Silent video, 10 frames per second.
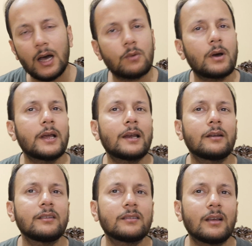Our royal
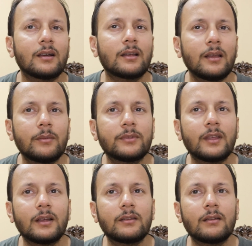analyst claims
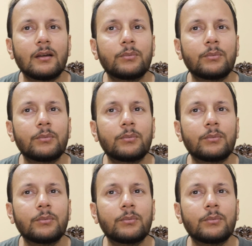that